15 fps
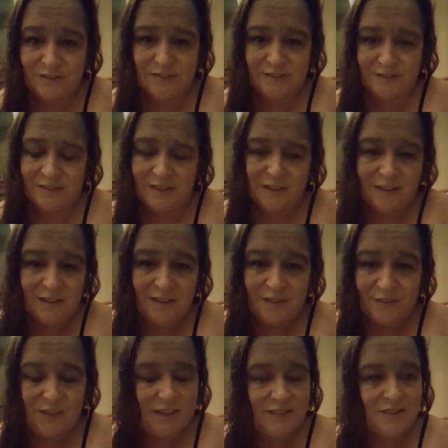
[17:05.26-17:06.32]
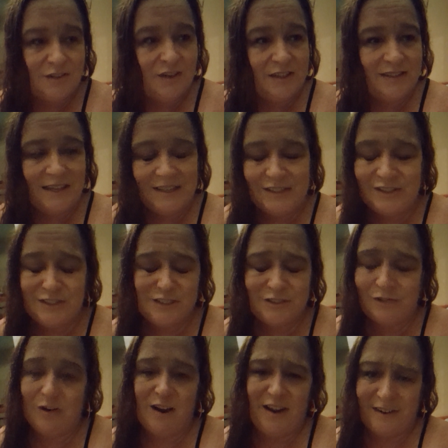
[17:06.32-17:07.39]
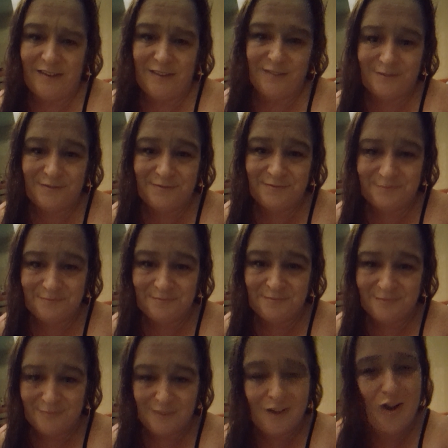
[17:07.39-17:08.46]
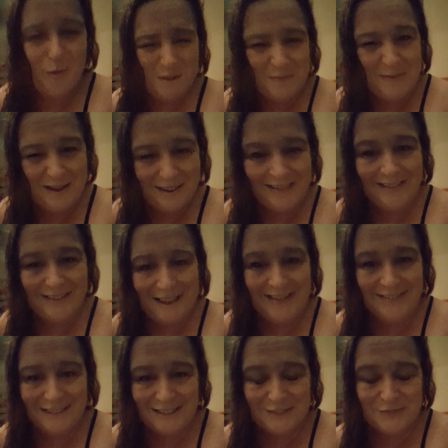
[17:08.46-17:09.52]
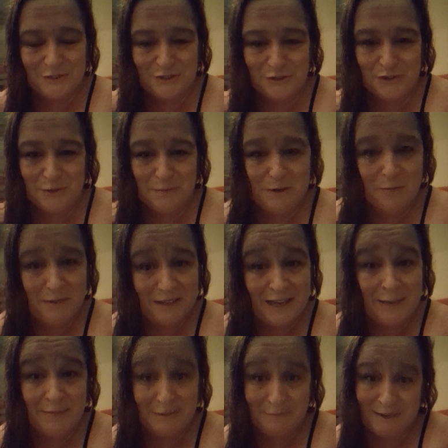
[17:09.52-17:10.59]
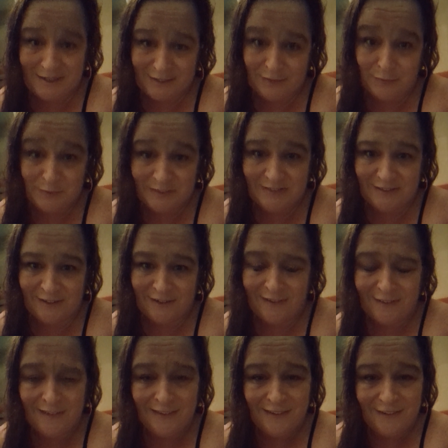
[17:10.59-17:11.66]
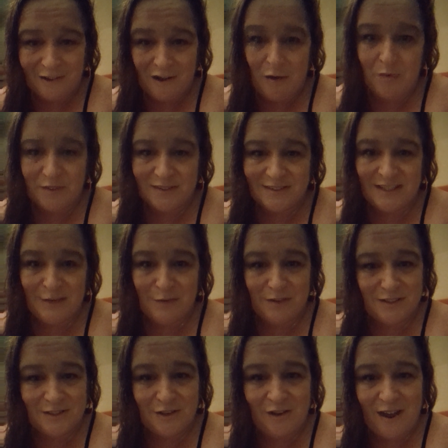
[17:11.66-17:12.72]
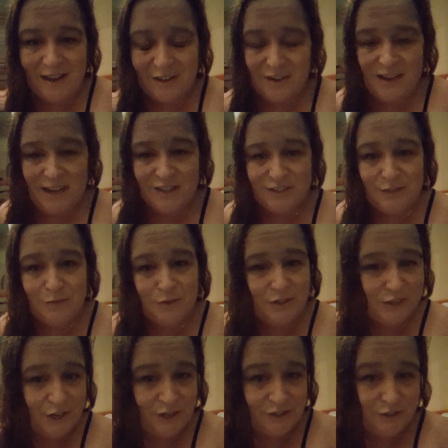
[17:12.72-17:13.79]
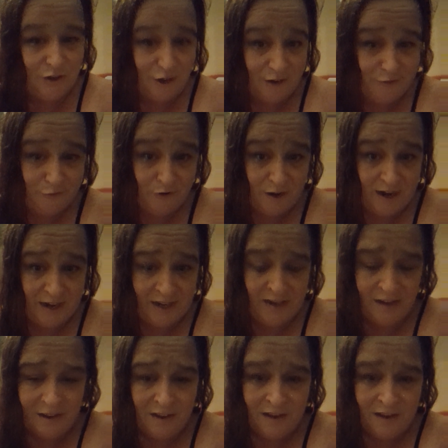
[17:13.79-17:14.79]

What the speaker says: and things like that, it's just great. I'll be back again, that's for sure, but I'll be coming back in winter. I want to see what it's like, and I actually want to go to Ifrane,